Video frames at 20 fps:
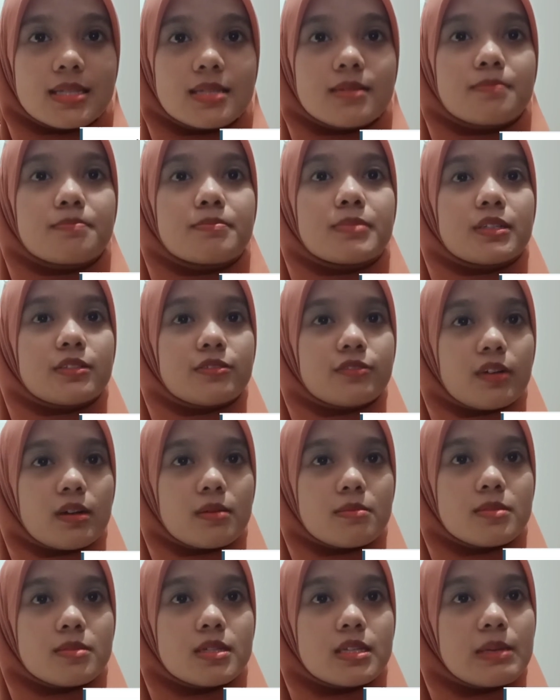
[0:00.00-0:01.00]

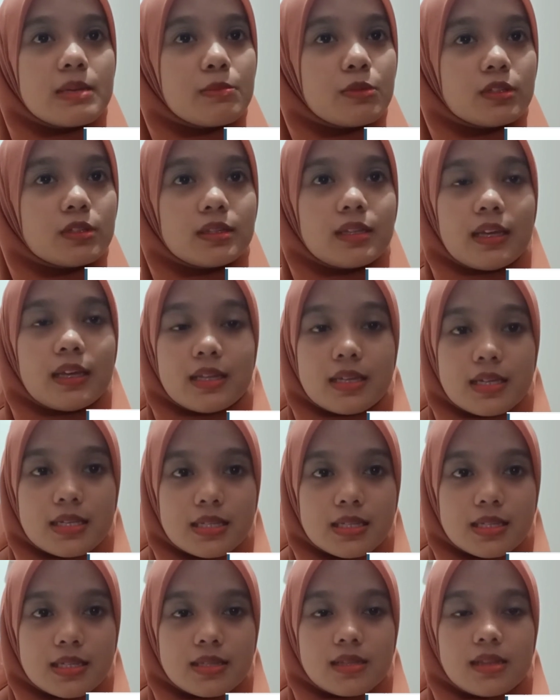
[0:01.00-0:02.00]
performed
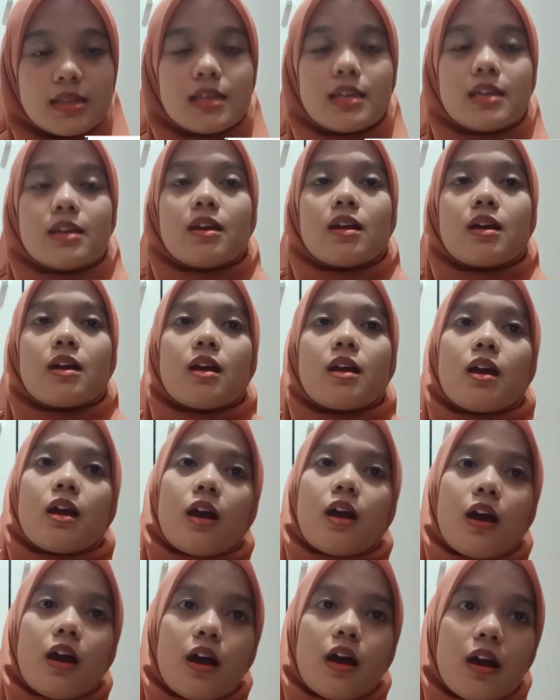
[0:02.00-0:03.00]
simultaneously
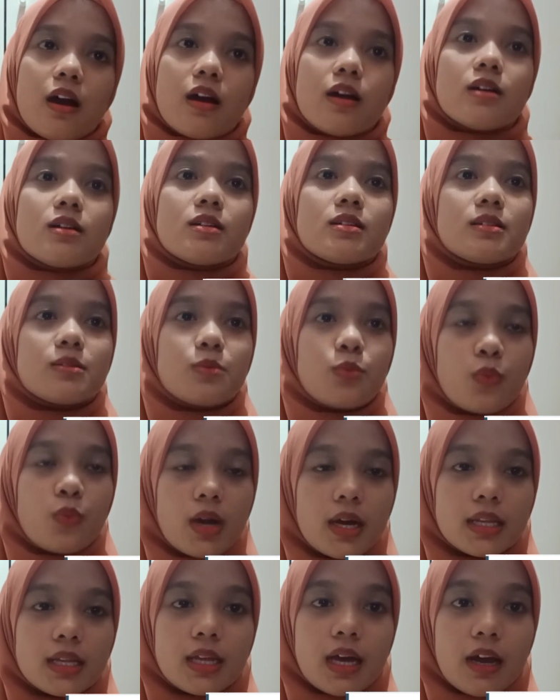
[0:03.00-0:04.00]
or
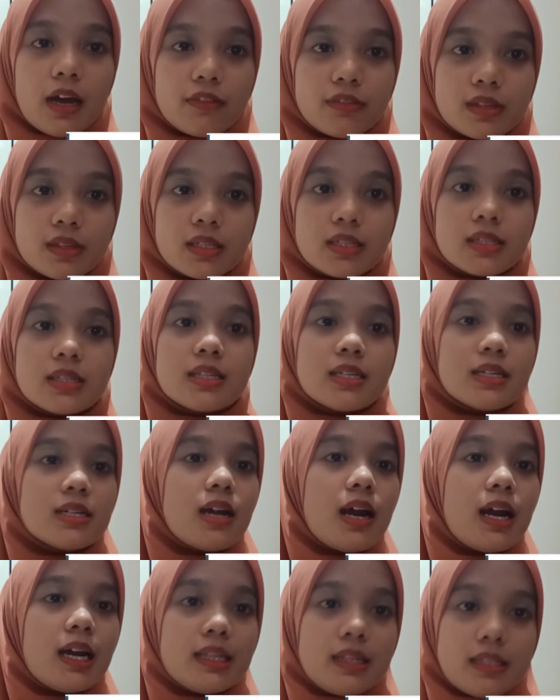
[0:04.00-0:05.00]
one after the
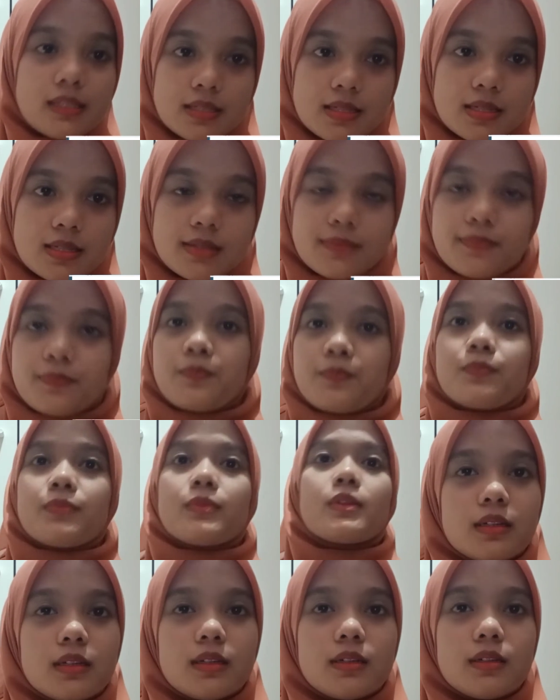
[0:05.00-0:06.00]
others?
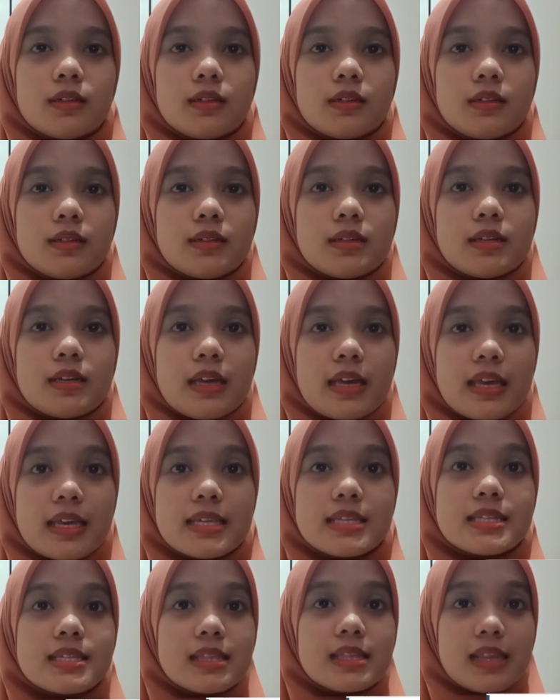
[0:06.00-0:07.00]

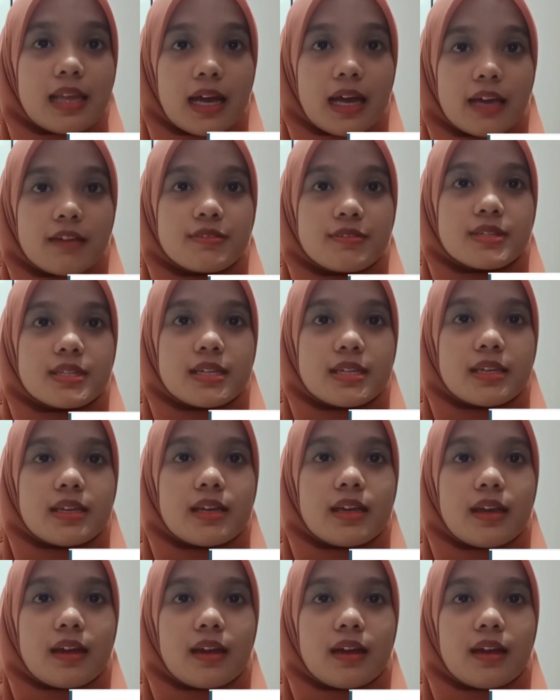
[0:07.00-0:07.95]
Is life seen